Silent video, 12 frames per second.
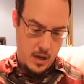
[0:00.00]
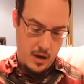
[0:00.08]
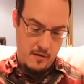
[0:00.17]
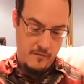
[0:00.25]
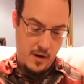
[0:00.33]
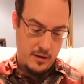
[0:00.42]

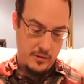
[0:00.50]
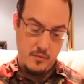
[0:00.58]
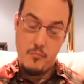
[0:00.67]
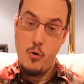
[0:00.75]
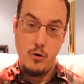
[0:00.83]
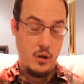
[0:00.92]
find their
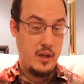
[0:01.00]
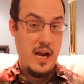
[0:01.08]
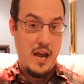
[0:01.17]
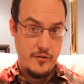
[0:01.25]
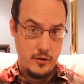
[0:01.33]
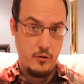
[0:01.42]
moral and
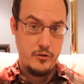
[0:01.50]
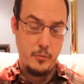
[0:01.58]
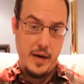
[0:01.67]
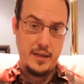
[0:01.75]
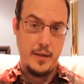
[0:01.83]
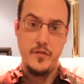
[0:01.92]
ethical
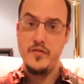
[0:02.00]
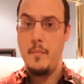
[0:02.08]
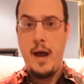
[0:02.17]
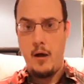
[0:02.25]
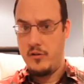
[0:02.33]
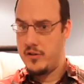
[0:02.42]
directives
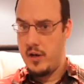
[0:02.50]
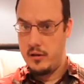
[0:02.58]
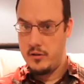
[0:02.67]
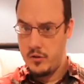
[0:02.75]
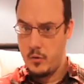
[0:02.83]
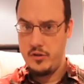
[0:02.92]
from
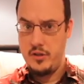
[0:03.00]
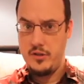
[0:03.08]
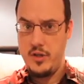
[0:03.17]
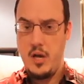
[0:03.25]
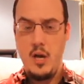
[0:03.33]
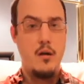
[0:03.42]
outside
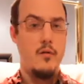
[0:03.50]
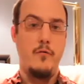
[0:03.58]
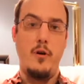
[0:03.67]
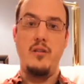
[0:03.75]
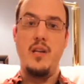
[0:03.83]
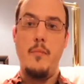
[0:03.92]
sources.
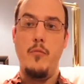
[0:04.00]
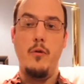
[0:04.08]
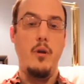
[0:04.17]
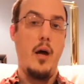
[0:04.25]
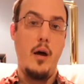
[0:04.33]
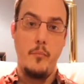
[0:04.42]
For
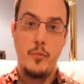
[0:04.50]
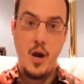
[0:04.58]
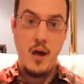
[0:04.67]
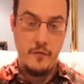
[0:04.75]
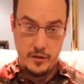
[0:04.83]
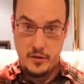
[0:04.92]
example,
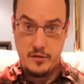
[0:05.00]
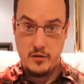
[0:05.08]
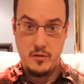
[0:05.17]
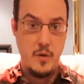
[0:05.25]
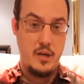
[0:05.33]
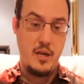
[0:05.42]
prophets
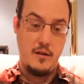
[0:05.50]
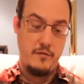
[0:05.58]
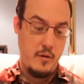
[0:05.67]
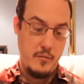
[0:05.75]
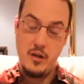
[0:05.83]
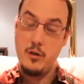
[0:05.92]
speaking
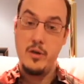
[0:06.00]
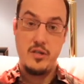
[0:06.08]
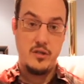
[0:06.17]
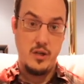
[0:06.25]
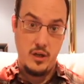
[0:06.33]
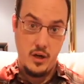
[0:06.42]
from the
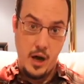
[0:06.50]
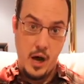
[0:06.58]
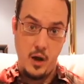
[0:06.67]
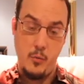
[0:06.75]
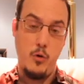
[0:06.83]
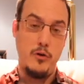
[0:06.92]
Christian
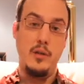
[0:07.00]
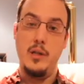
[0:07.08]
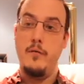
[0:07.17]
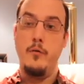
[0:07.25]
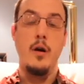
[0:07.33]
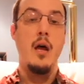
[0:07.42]
God would
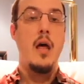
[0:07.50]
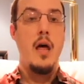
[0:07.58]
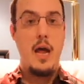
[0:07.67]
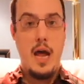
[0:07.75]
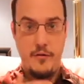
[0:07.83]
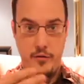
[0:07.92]
deliver
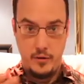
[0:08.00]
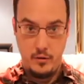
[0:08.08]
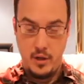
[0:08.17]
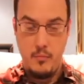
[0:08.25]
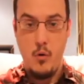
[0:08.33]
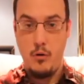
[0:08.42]

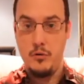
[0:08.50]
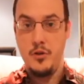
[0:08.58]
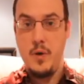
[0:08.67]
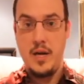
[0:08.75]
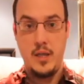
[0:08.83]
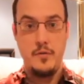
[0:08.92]
ethical and moral
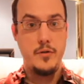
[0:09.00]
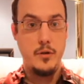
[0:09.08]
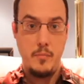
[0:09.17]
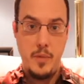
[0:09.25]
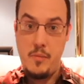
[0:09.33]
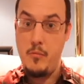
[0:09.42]
directives to
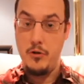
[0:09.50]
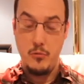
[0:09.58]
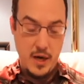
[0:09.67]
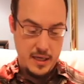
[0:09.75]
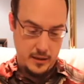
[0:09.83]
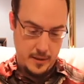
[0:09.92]
the people
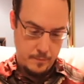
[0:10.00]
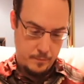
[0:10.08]
directly.